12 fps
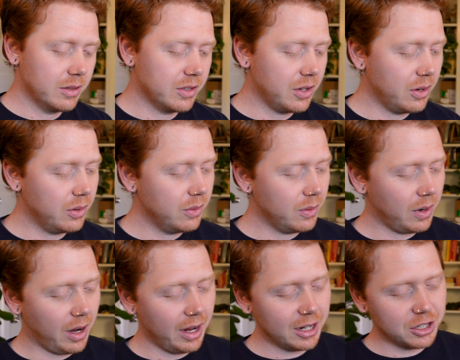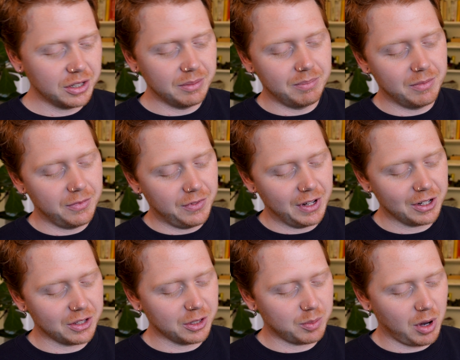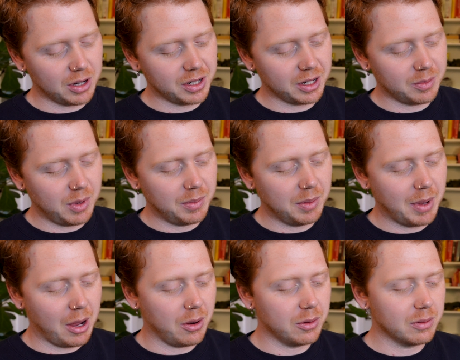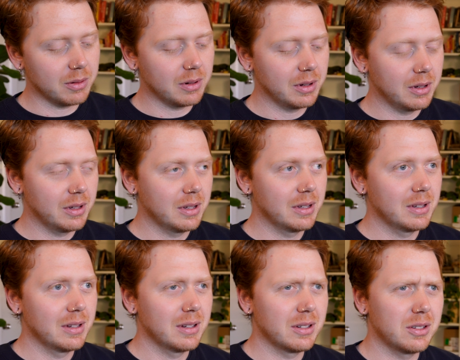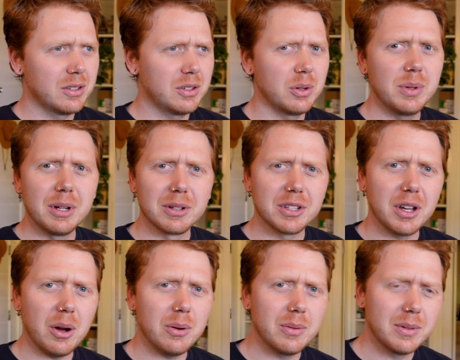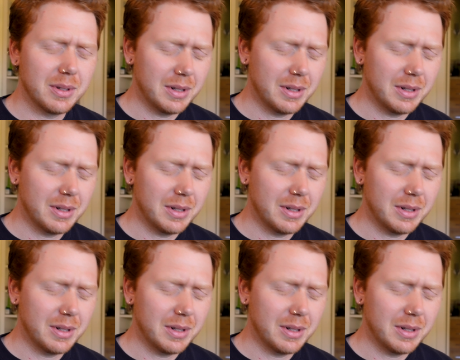So I actually finished this project maybe about 2 years ago,